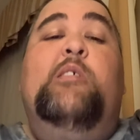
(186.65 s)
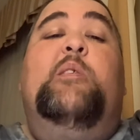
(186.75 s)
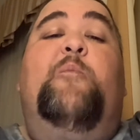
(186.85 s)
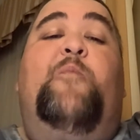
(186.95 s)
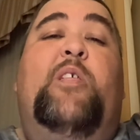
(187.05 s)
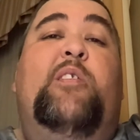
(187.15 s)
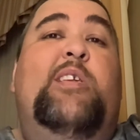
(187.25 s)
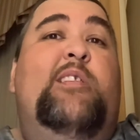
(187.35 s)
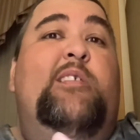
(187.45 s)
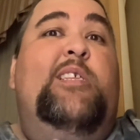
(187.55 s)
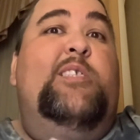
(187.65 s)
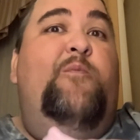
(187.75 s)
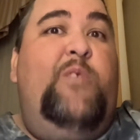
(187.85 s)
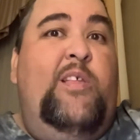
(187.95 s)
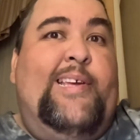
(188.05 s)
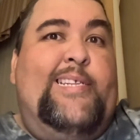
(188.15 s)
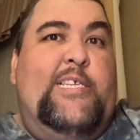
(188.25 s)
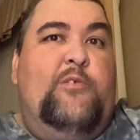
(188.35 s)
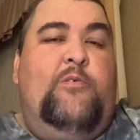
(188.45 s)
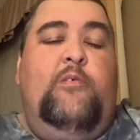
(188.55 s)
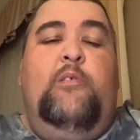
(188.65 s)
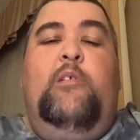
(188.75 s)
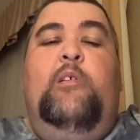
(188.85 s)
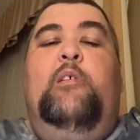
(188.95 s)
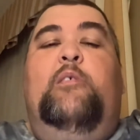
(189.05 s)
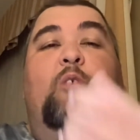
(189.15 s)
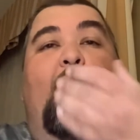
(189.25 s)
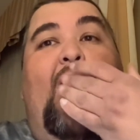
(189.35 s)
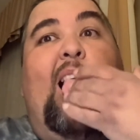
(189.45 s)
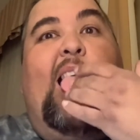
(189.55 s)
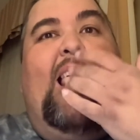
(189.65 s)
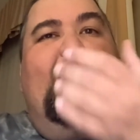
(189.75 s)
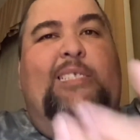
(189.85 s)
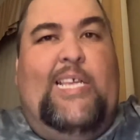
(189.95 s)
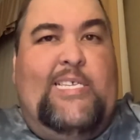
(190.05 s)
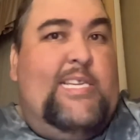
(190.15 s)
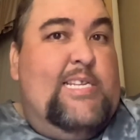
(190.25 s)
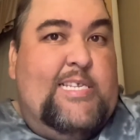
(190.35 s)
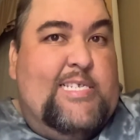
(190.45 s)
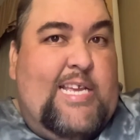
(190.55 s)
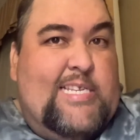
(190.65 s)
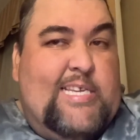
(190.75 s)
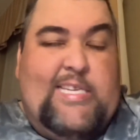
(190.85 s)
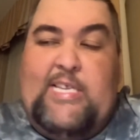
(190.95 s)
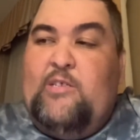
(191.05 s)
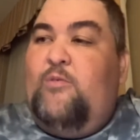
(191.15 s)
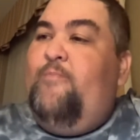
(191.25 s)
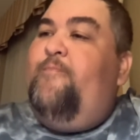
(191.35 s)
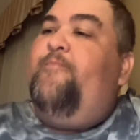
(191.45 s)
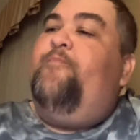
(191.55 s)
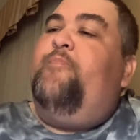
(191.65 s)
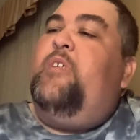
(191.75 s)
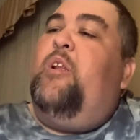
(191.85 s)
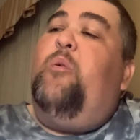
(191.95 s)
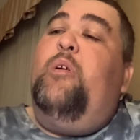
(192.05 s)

I'm feeling it. It doesn't feel like diesel. So I taste it. it doesn't taste like diesel. You know,